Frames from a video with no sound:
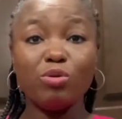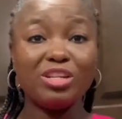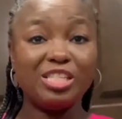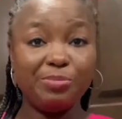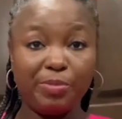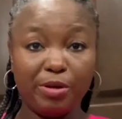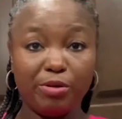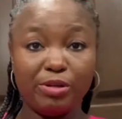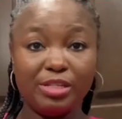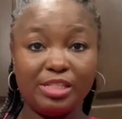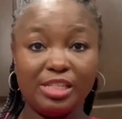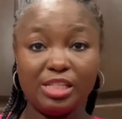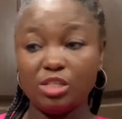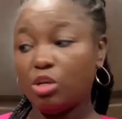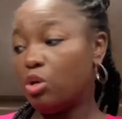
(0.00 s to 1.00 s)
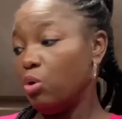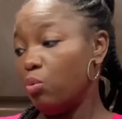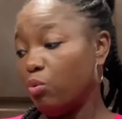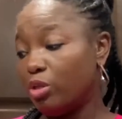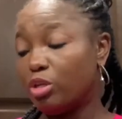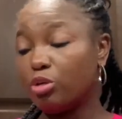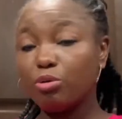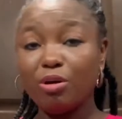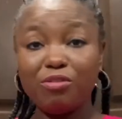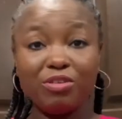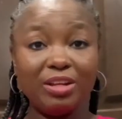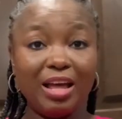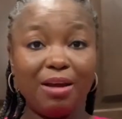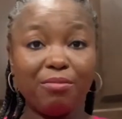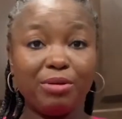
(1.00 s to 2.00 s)
experiences with the Grove
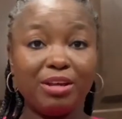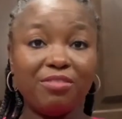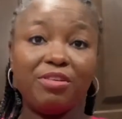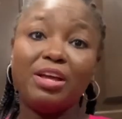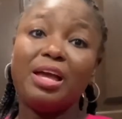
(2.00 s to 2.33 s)
Collaborative,